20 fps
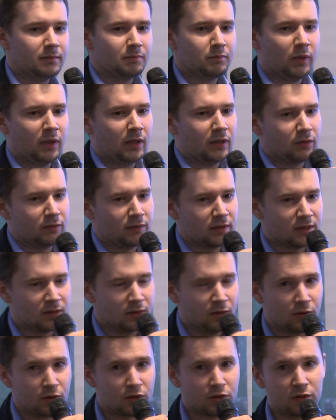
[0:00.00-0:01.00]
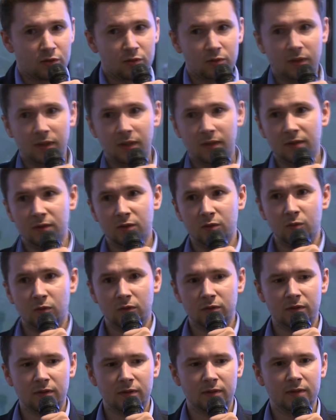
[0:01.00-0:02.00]
part of the solution to the new
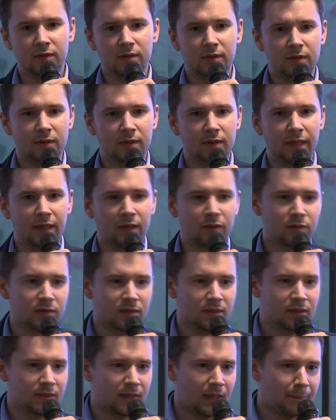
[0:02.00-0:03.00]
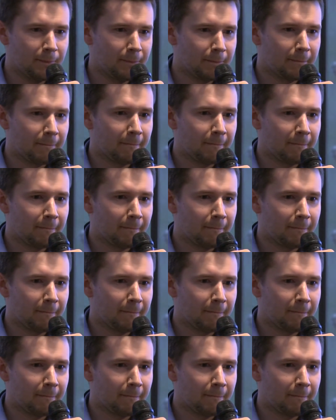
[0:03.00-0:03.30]
modern ecosystem,